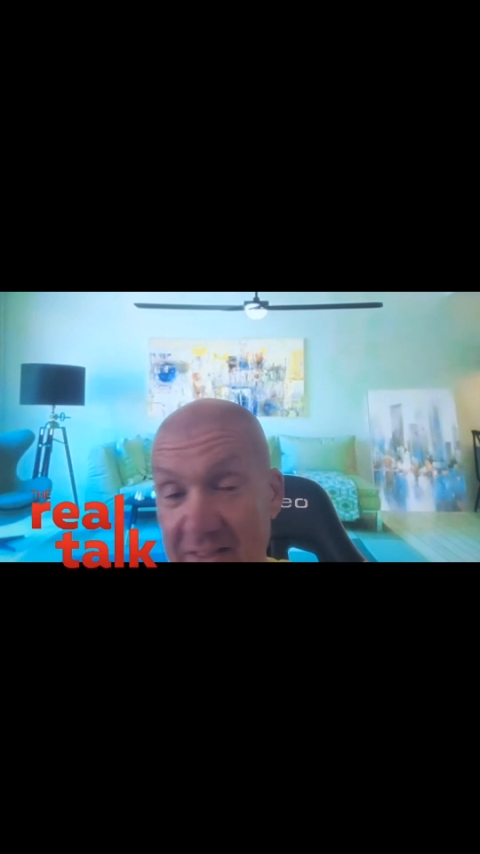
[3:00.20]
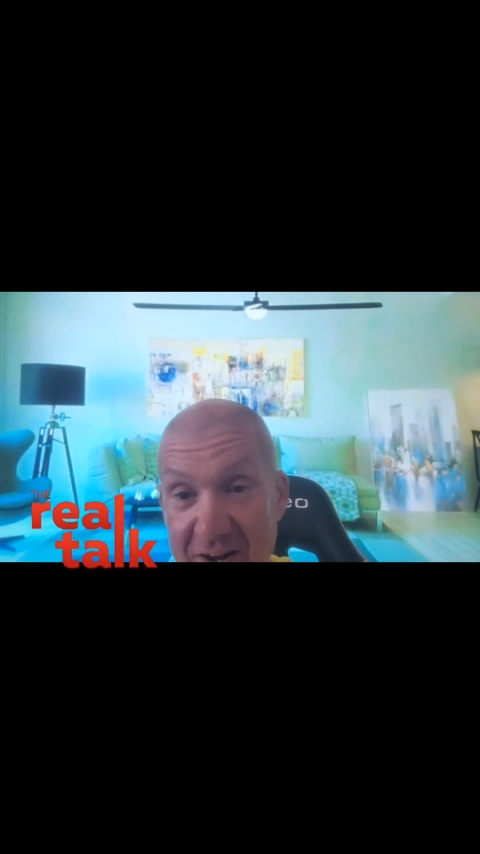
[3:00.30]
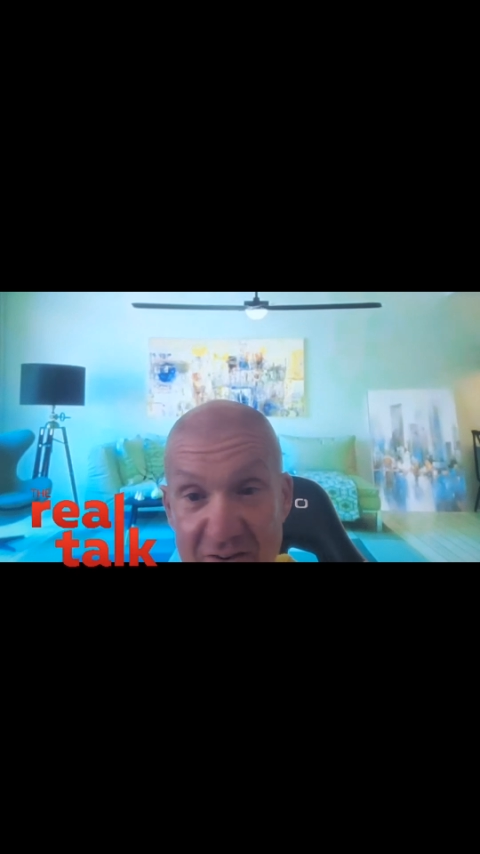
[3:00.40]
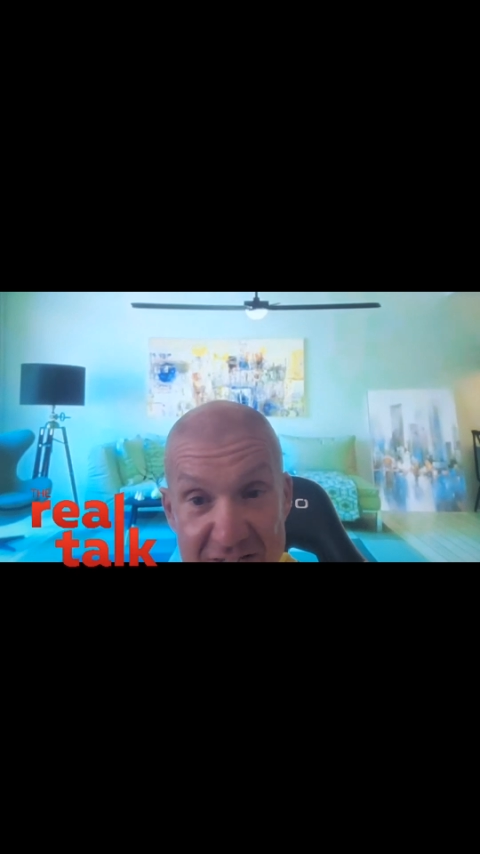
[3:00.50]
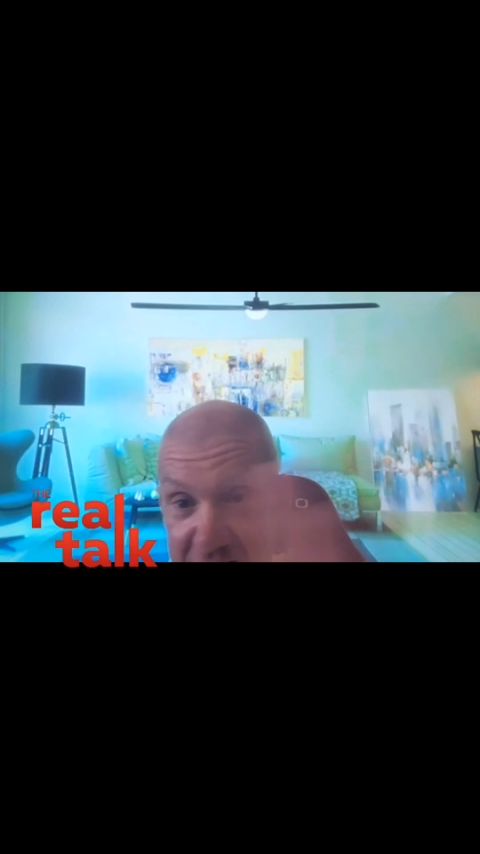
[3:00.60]

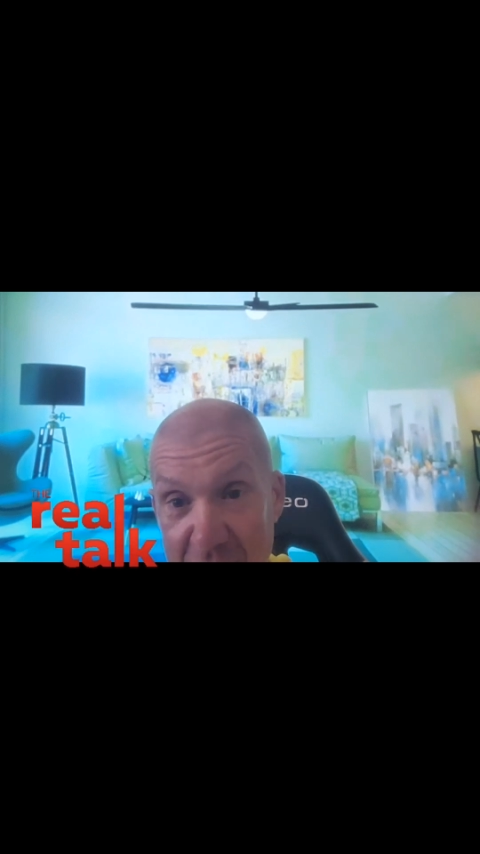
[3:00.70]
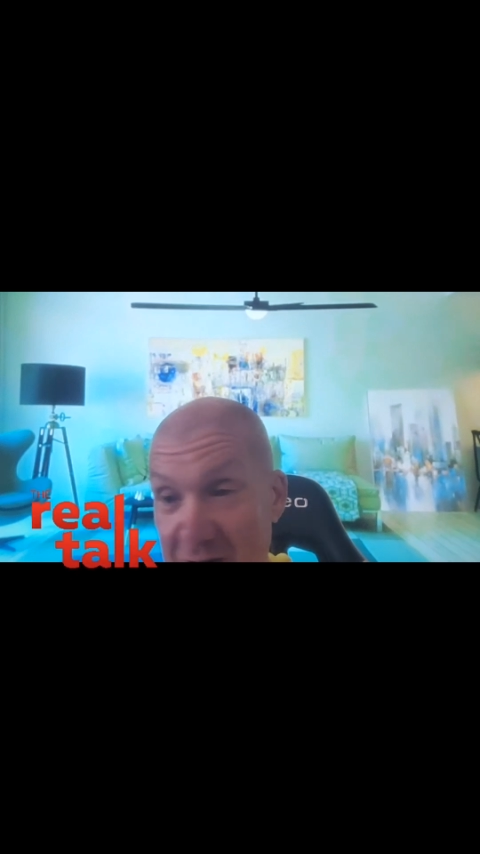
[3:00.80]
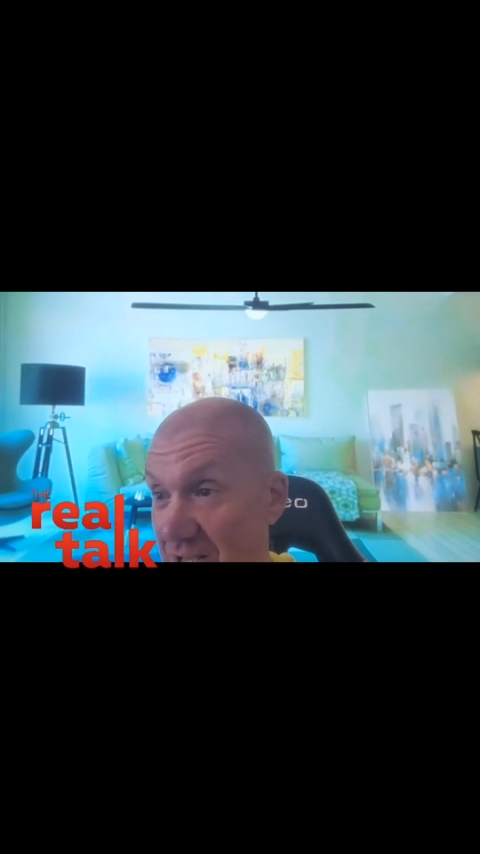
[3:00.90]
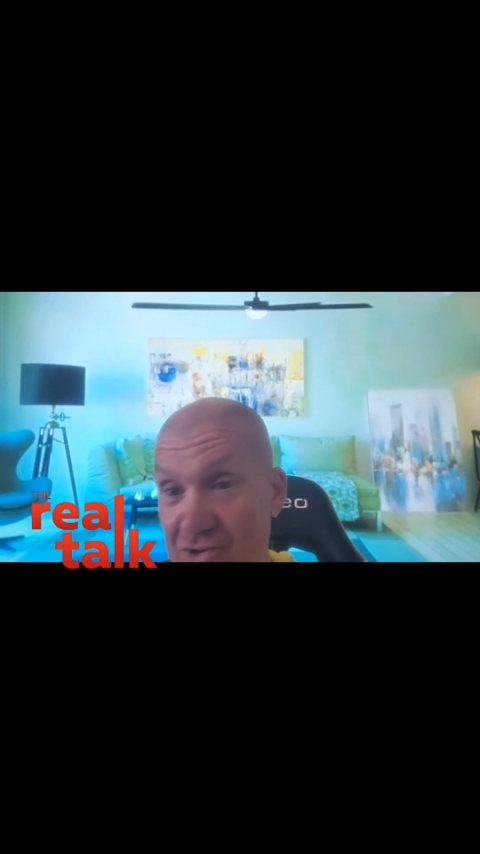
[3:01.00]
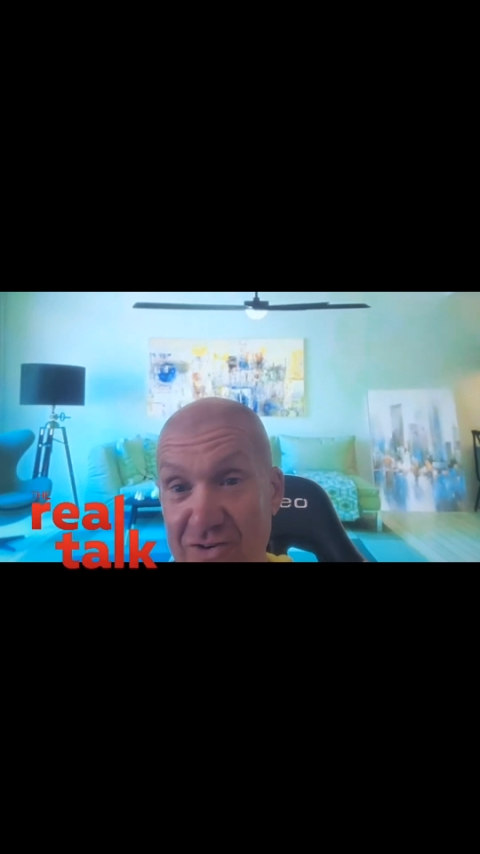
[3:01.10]
There is no
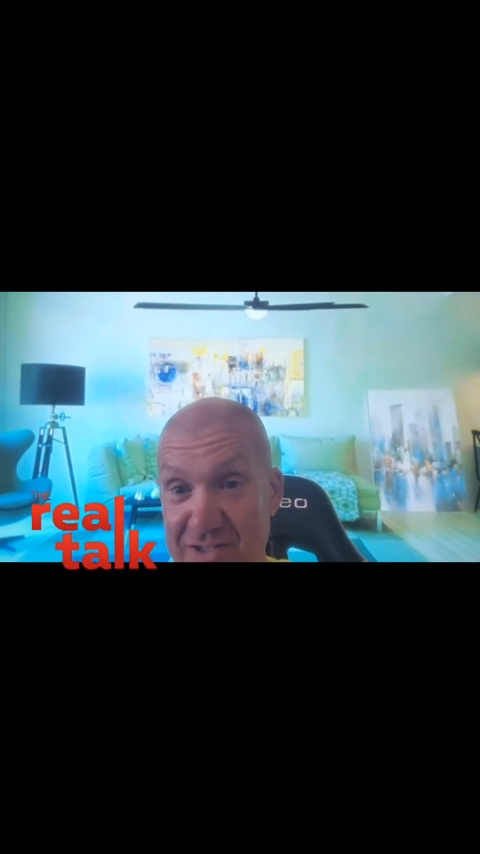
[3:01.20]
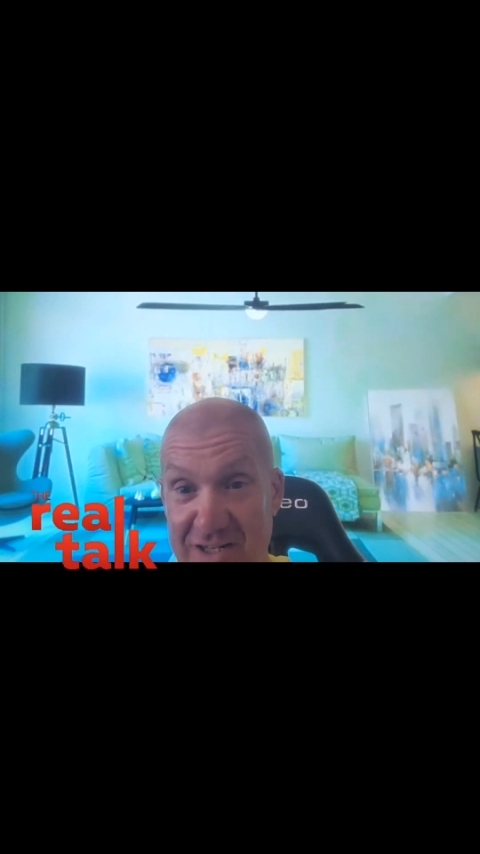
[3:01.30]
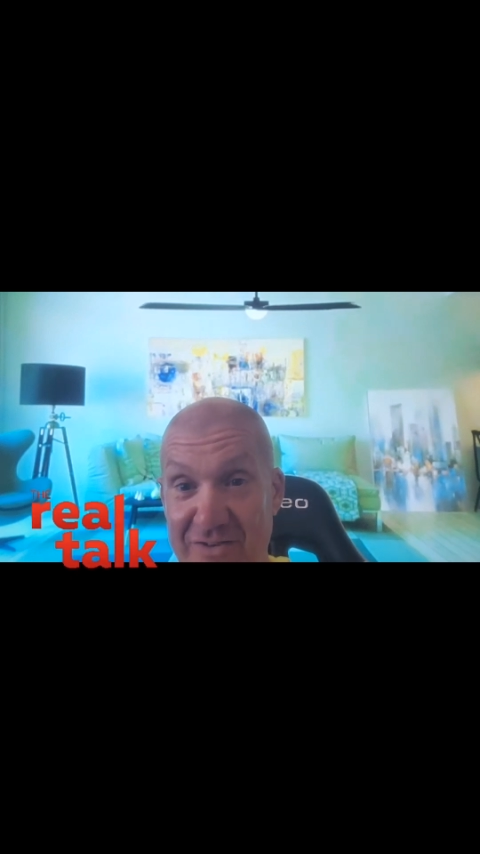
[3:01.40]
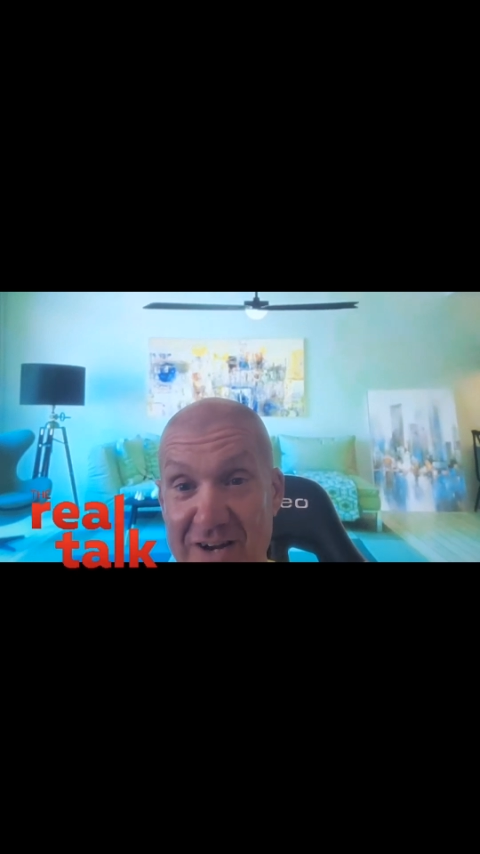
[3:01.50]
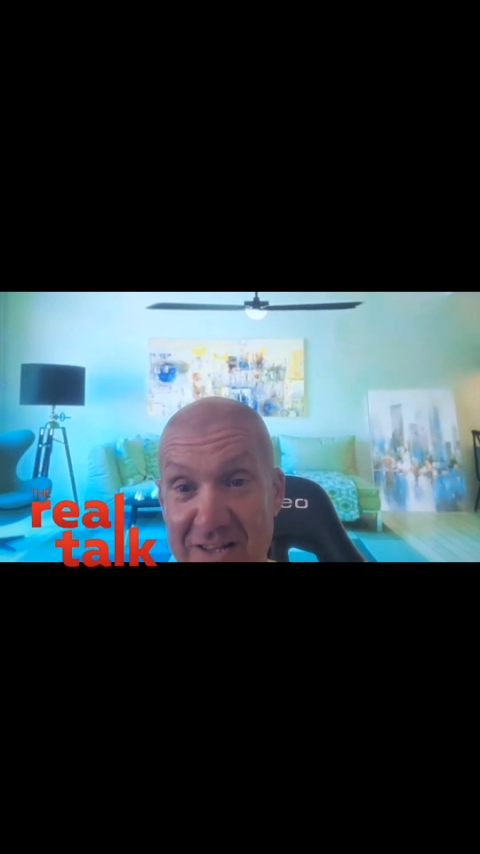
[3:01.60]

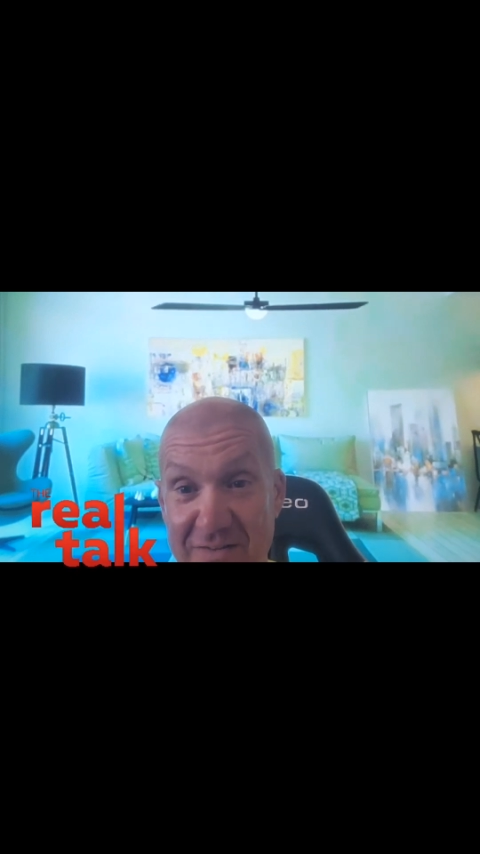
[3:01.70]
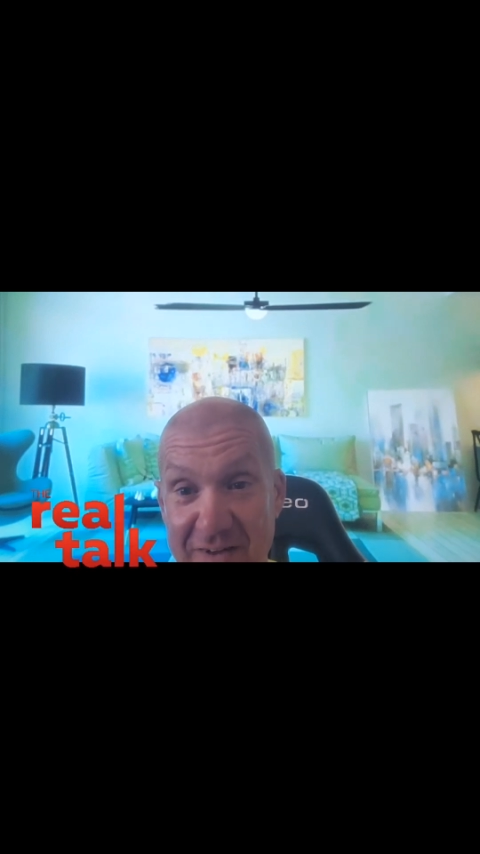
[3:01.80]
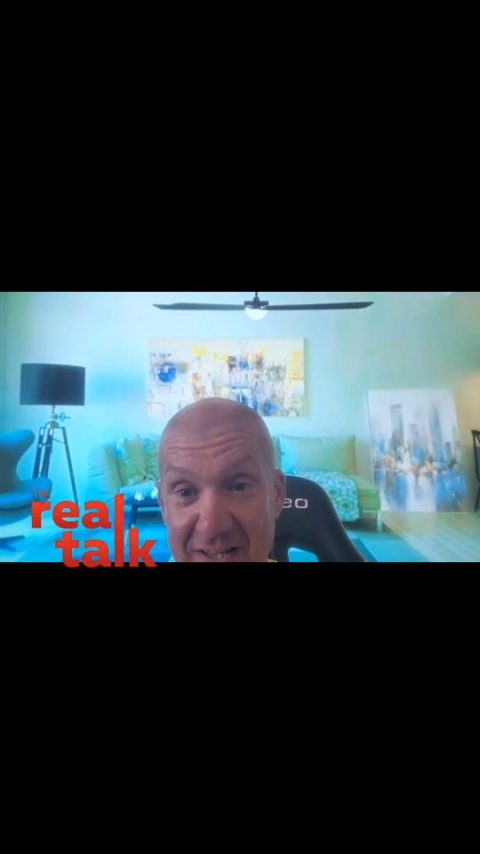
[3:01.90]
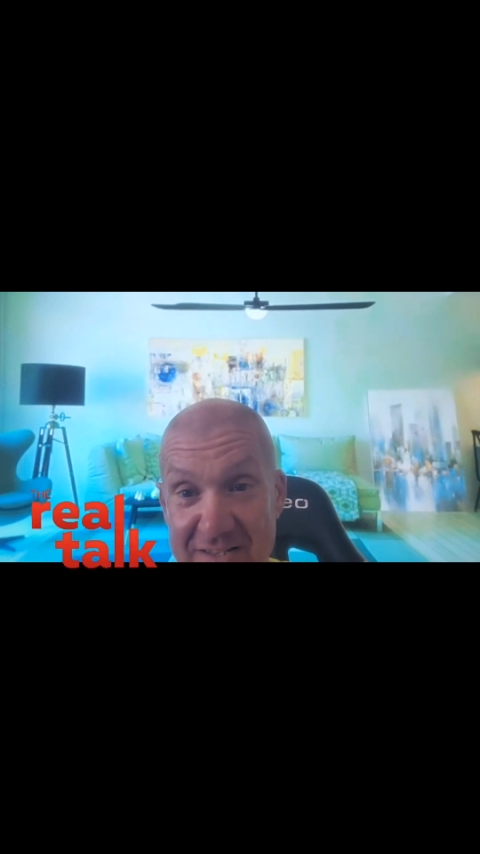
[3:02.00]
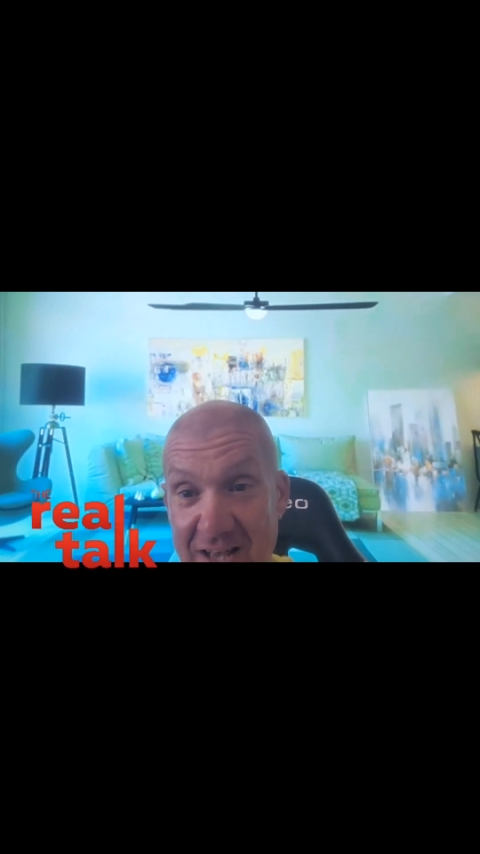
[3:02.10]
electricity around the
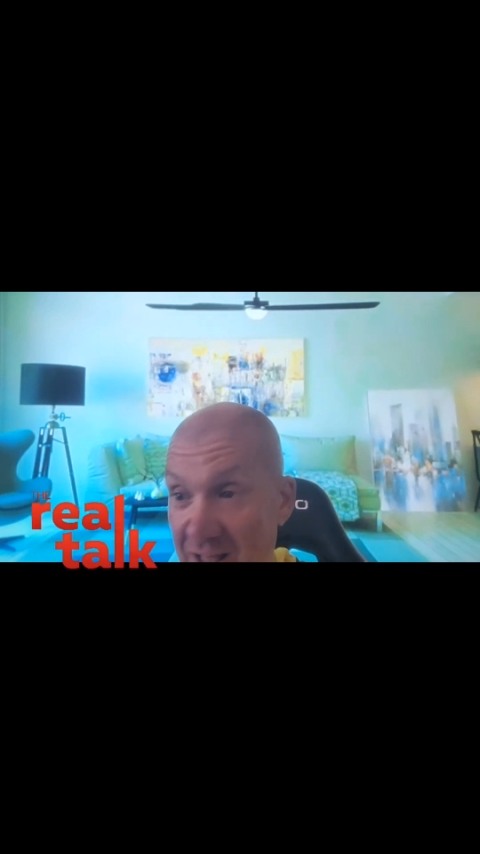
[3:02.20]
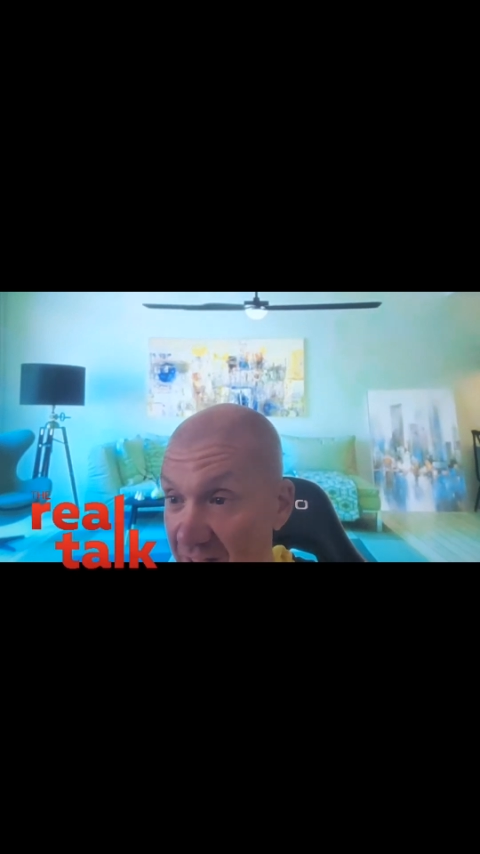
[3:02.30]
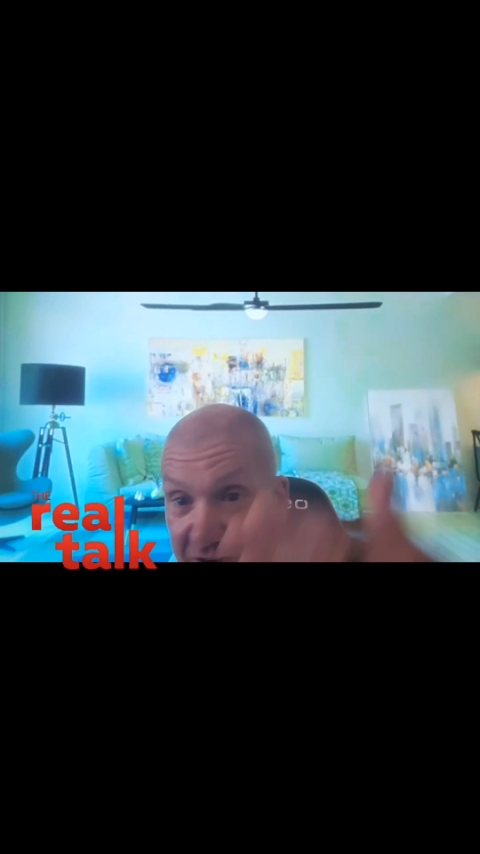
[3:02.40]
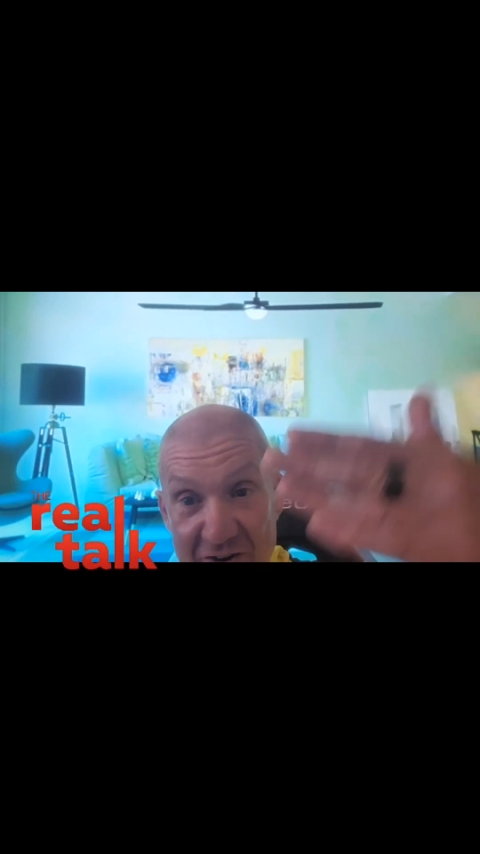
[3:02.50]
fence. There